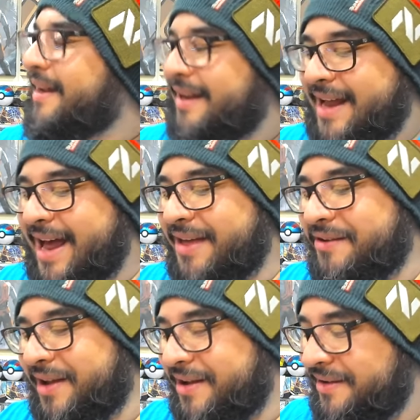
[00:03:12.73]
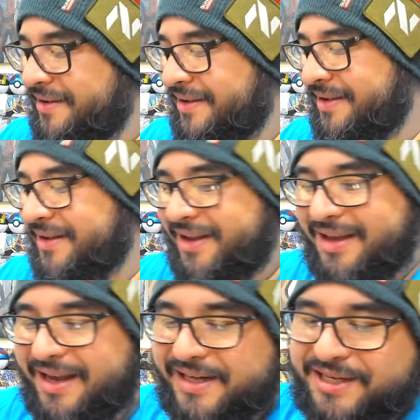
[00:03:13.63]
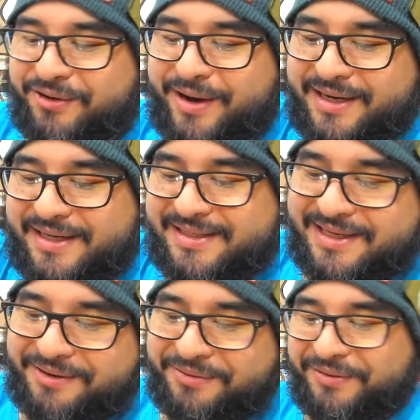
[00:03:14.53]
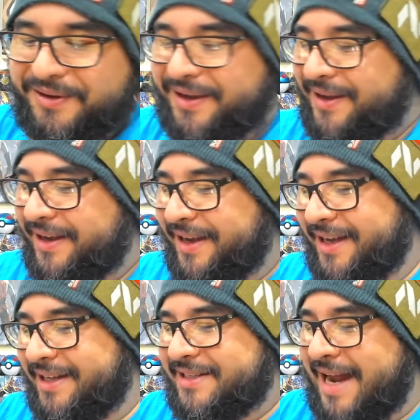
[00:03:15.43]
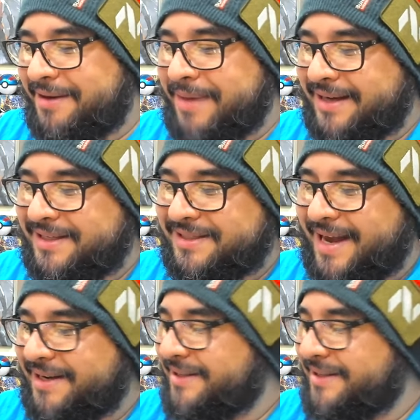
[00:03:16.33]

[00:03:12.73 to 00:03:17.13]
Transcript: Ah, there we go. It's corrected itself. It's now back to sadness